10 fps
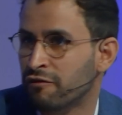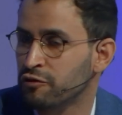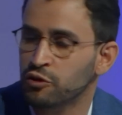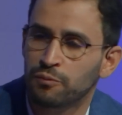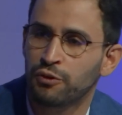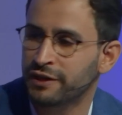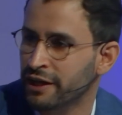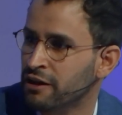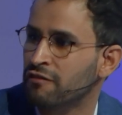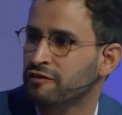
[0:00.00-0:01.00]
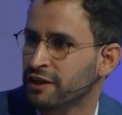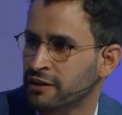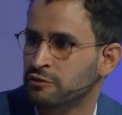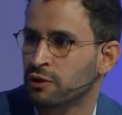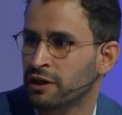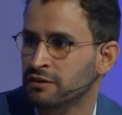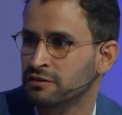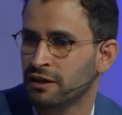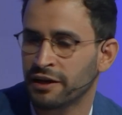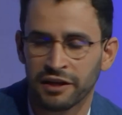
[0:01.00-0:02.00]
you put enough
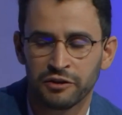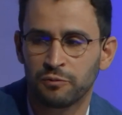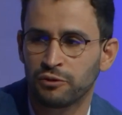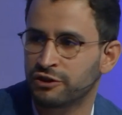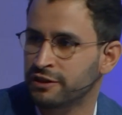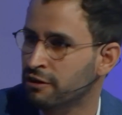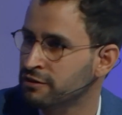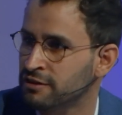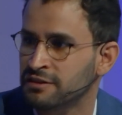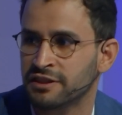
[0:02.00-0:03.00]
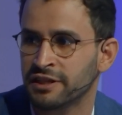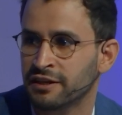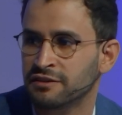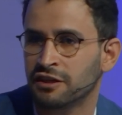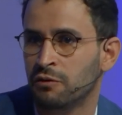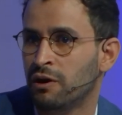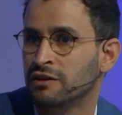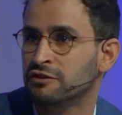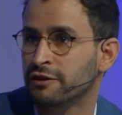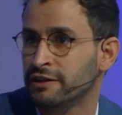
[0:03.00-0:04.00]
gateways and then you put redundancy and so on
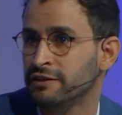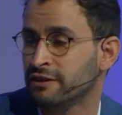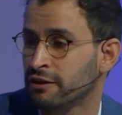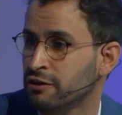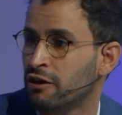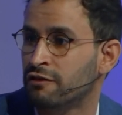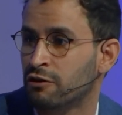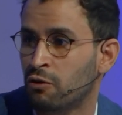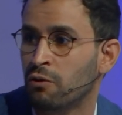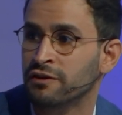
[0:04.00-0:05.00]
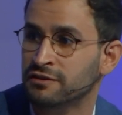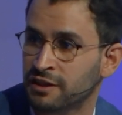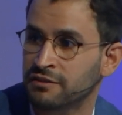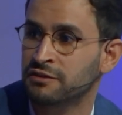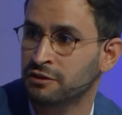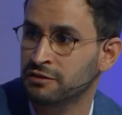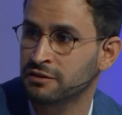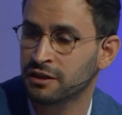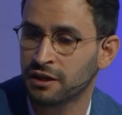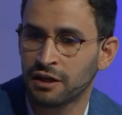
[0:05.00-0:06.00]
so that it can cover all the sensors,
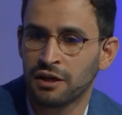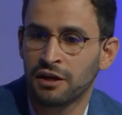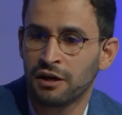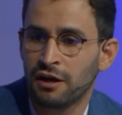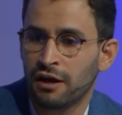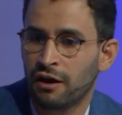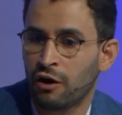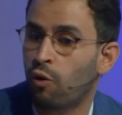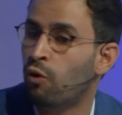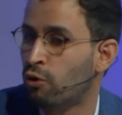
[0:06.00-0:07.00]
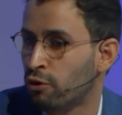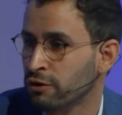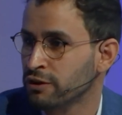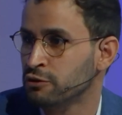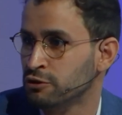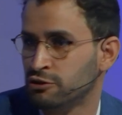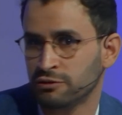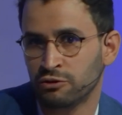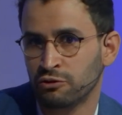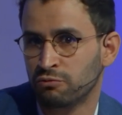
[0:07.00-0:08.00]
or
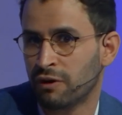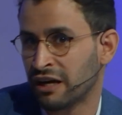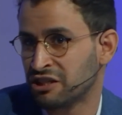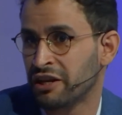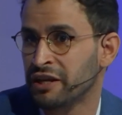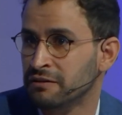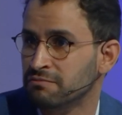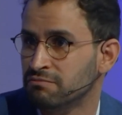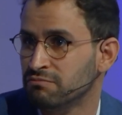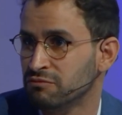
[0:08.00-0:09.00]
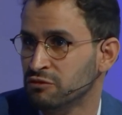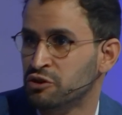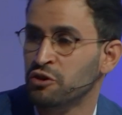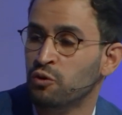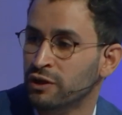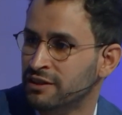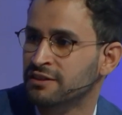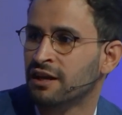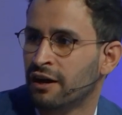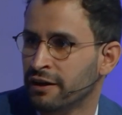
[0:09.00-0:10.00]
you actually do a
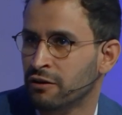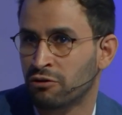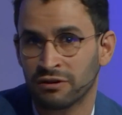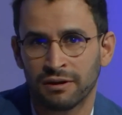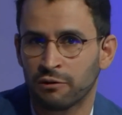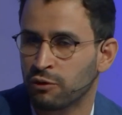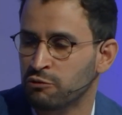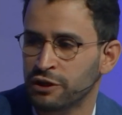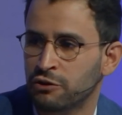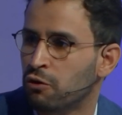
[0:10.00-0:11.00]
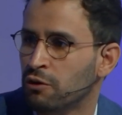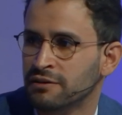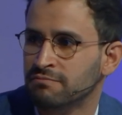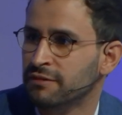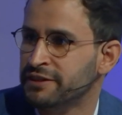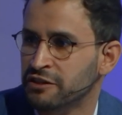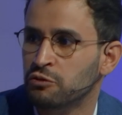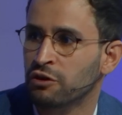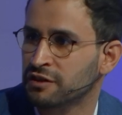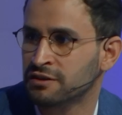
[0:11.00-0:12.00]
design or what we call a
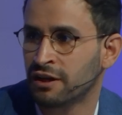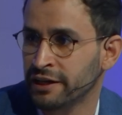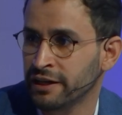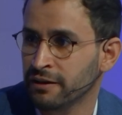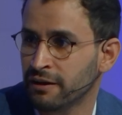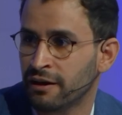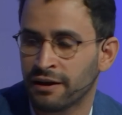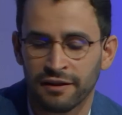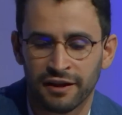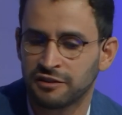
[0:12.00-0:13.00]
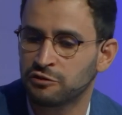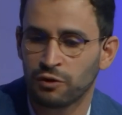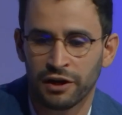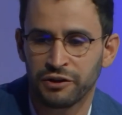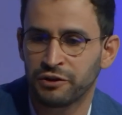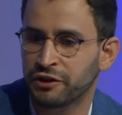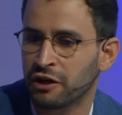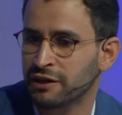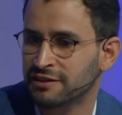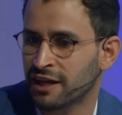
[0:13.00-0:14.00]
network study, and that's when you know
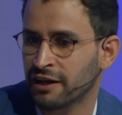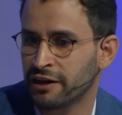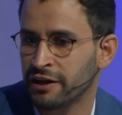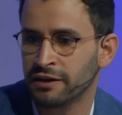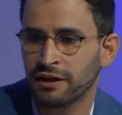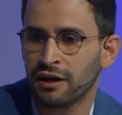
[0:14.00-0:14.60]
exactly,